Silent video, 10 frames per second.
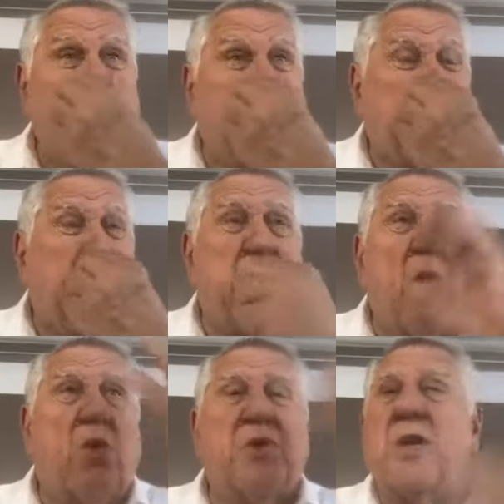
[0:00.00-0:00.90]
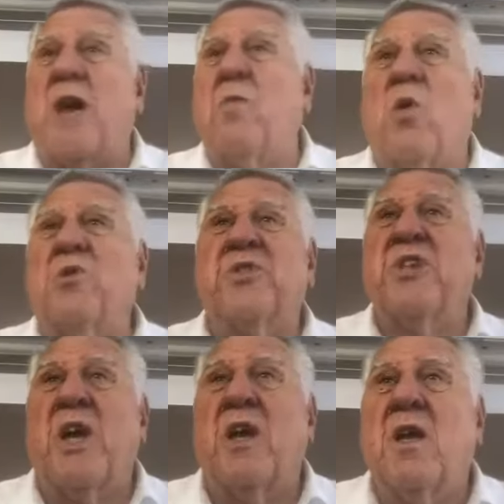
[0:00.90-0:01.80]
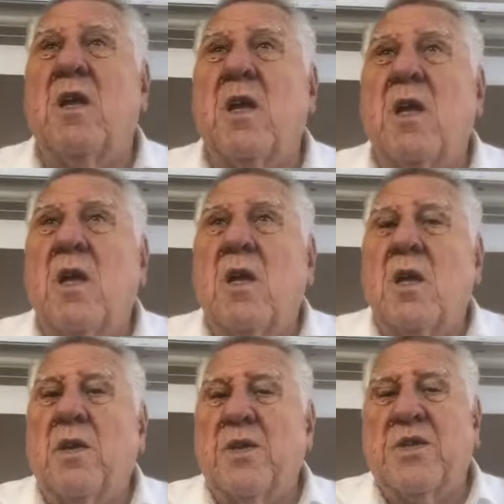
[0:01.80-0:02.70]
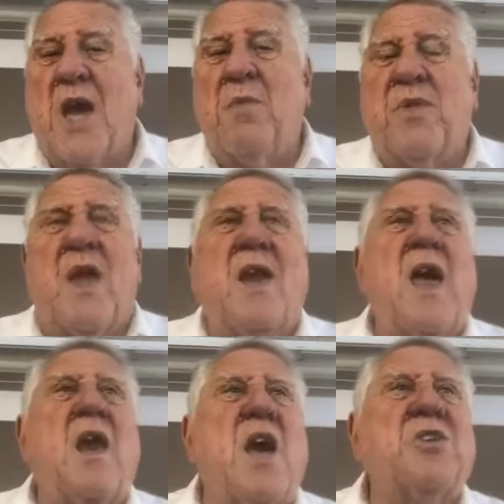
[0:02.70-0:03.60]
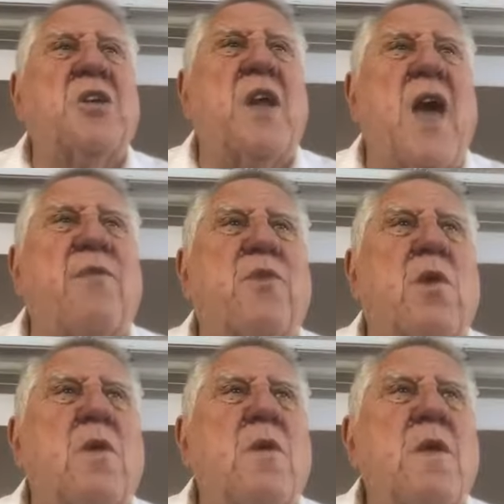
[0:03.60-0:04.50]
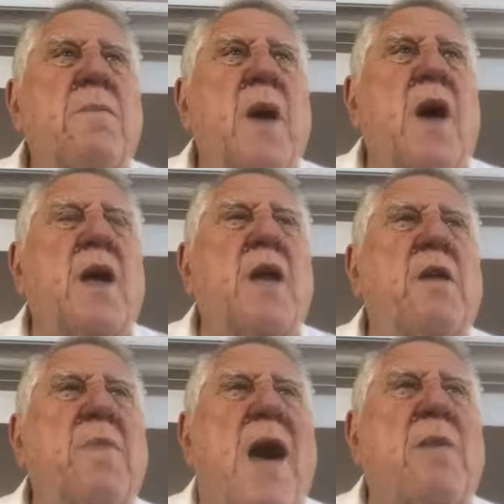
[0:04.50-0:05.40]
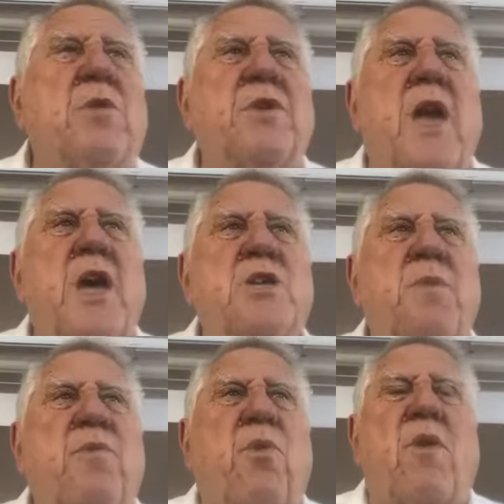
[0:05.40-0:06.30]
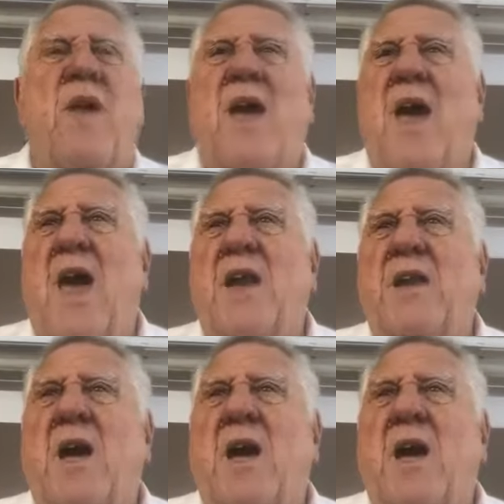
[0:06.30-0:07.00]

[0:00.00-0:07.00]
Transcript: the same old sin. The same thing they lusted after in the Bible days before they had,